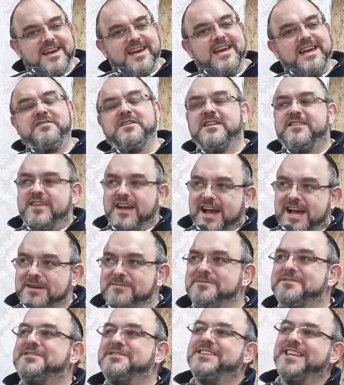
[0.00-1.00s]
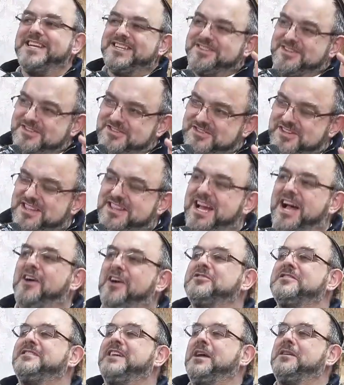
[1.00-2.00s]
If you times
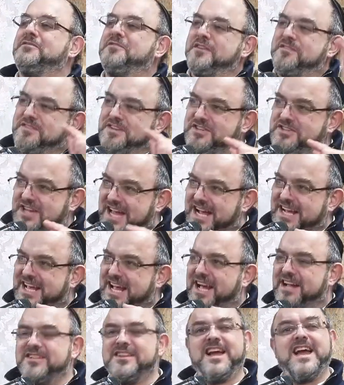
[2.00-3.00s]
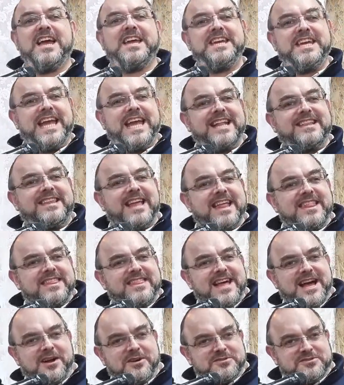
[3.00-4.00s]
600,000 times 50 shekel, you get
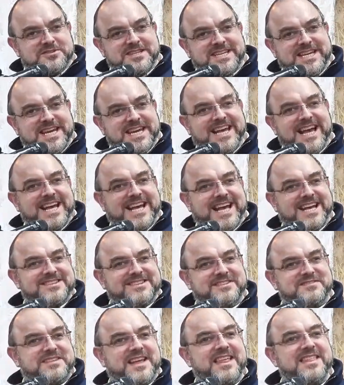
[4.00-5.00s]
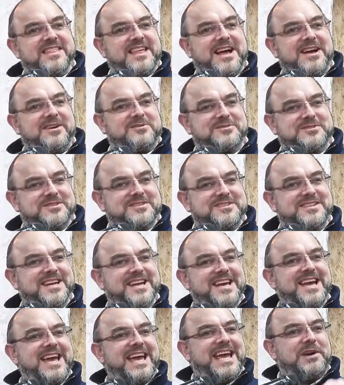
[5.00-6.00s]
10,000 kikar kesef, 10,000.
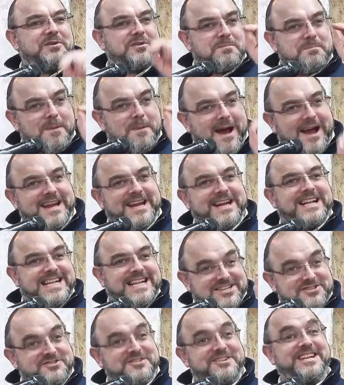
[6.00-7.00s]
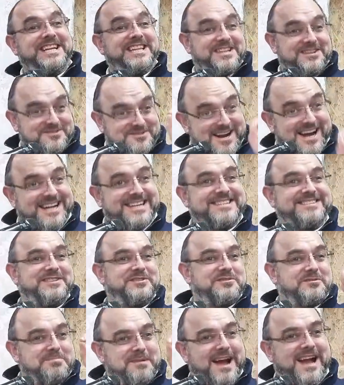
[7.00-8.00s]
He was buying literally the rights.
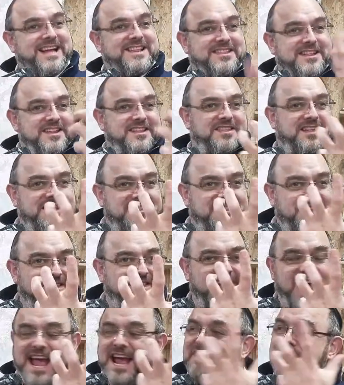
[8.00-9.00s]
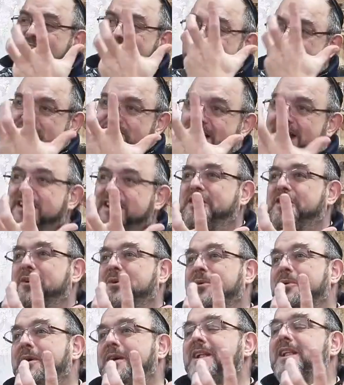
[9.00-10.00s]
He was buying the erech, the
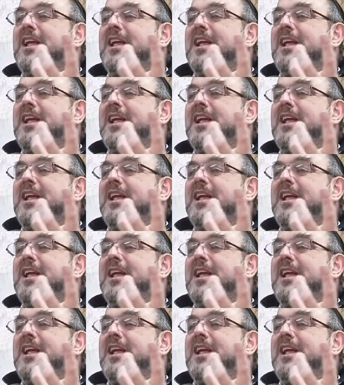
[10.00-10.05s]
value